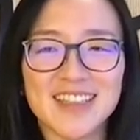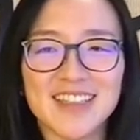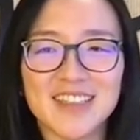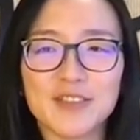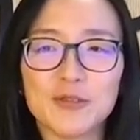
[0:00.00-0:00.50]

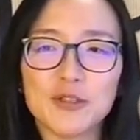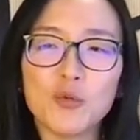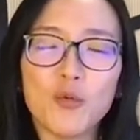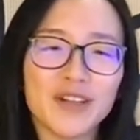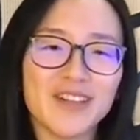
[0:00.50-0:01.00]
Like, don't you
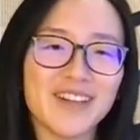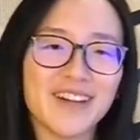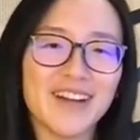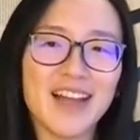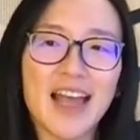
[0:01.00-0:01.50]

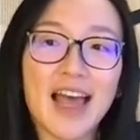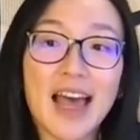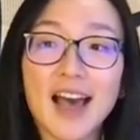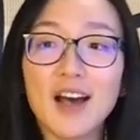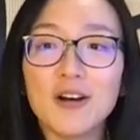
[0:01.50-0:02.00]
wonder
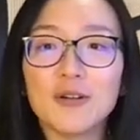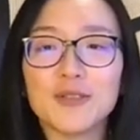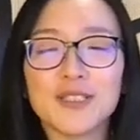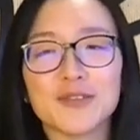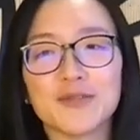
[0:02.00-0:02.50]
how
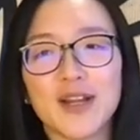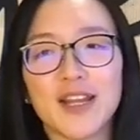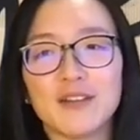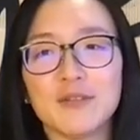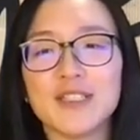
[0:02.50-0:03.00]
this
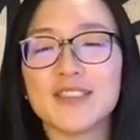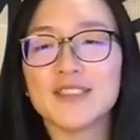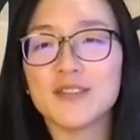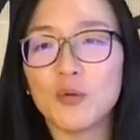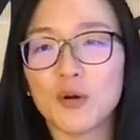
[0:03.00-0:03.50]
friend
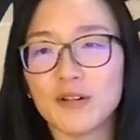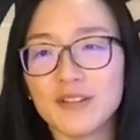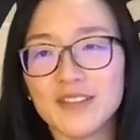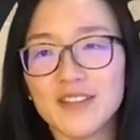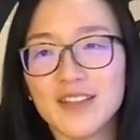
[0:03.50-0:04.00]
reasons the
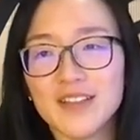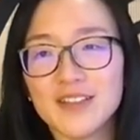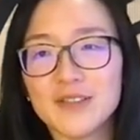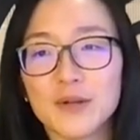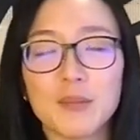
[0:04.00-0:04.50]
world
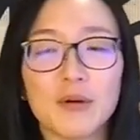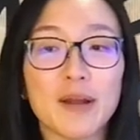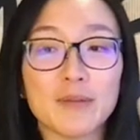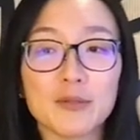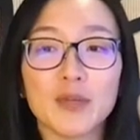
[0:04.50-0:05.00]
so that
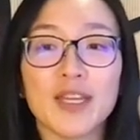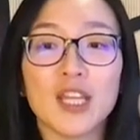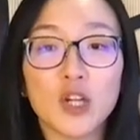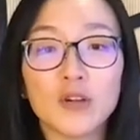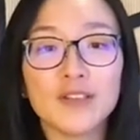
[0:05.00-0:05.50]
perhaps we
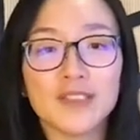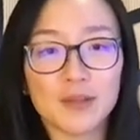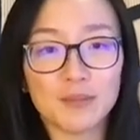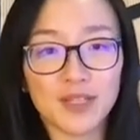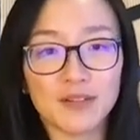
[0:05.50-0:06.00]
can learn
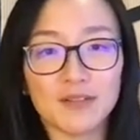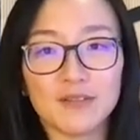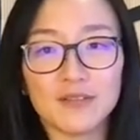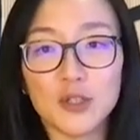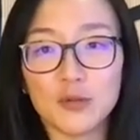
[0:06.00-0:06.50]
something
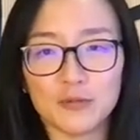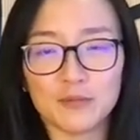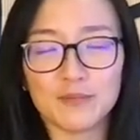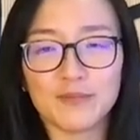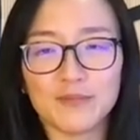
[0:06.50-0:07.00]
new?
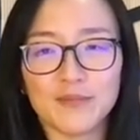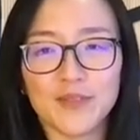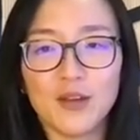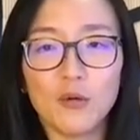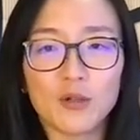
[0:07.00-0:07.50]

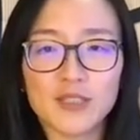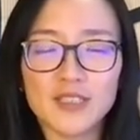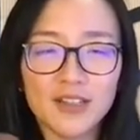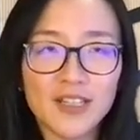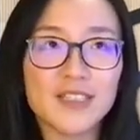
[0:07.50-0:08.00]
Or
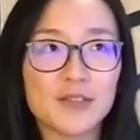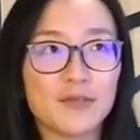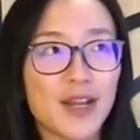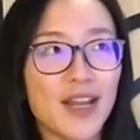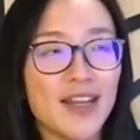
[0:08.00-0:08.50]
studying this
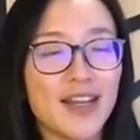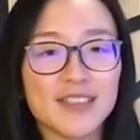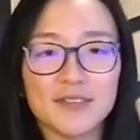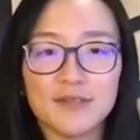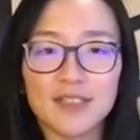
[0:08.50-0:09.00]
friend
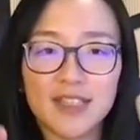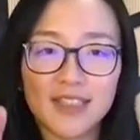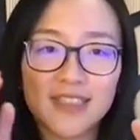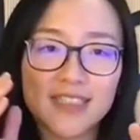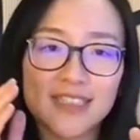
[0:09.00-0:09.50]
as if
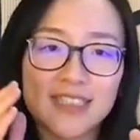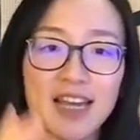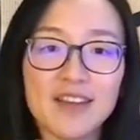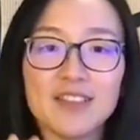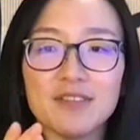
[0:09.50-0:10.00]
it's a
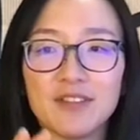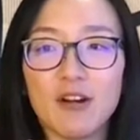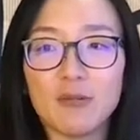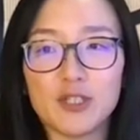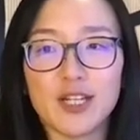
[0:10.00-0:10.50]

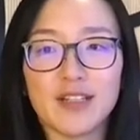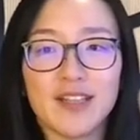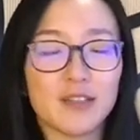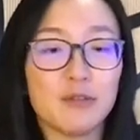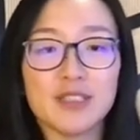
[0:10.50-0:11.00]
scientific object,
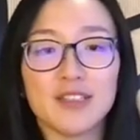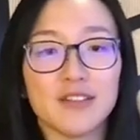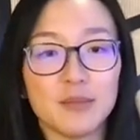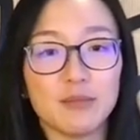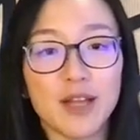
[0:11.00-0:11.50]
like we
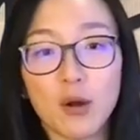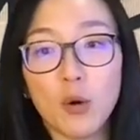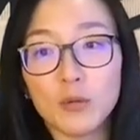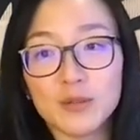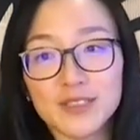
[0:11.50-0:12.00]
study black
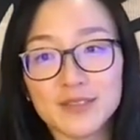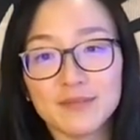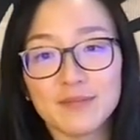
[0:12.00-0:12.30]
holes.